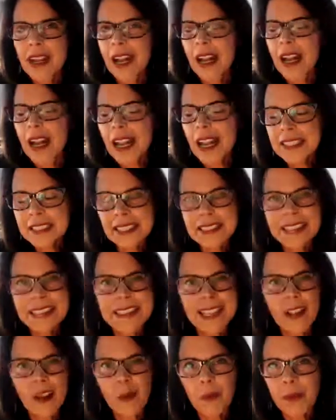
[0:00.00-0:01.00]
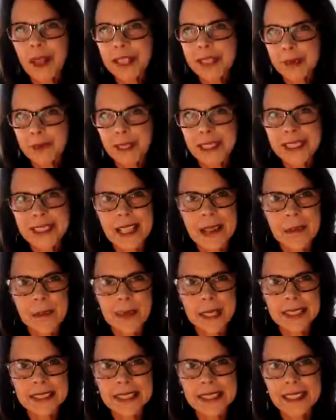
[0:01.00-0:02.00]
undealt with
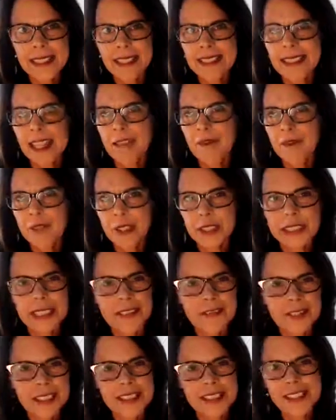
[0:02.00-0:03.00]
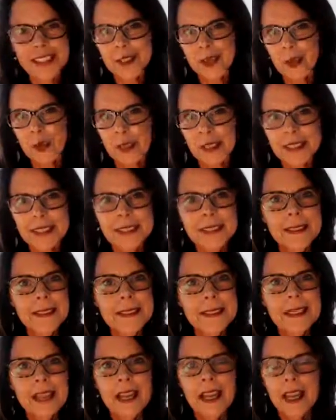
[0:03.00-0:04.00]
resentment and unforgiveness toward
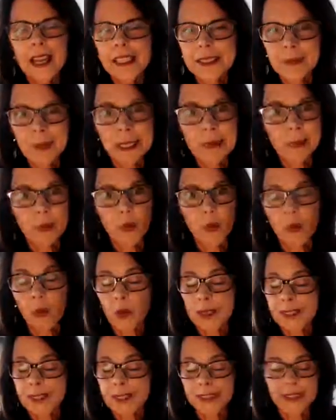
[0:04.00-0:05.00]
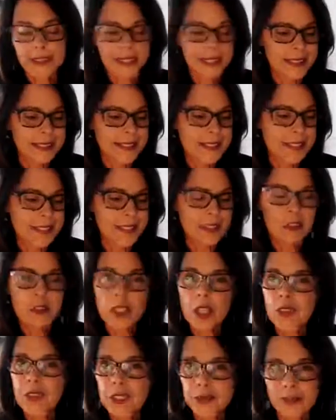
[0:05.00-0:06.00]
people, whether it's
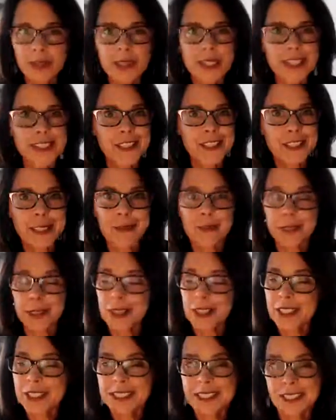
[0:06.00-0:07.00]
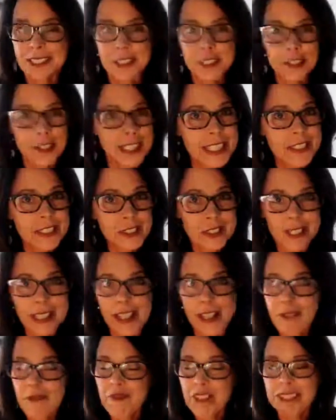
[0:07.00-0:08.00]
close relationships or just a stranger that
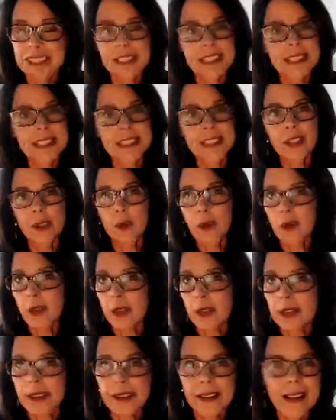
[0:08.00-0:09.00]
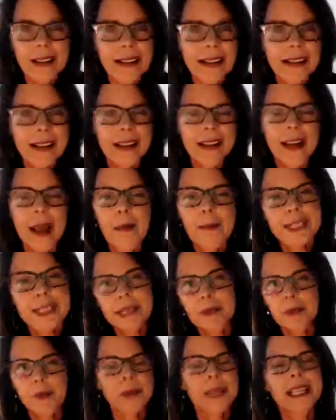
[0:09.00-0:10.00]
offended you or
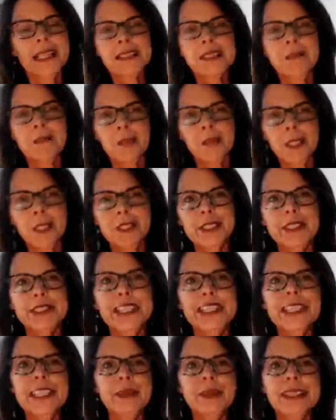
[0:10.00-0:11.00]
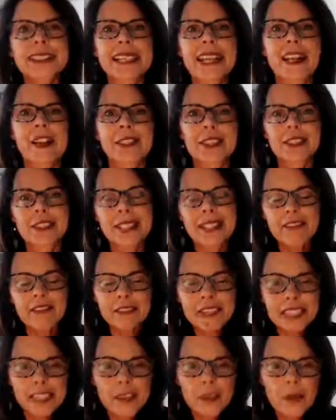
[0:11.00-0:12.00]
some random person that you encountered, if
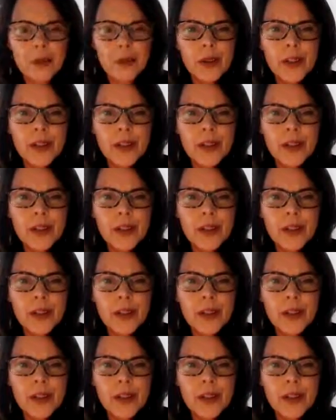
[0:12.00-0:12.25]
you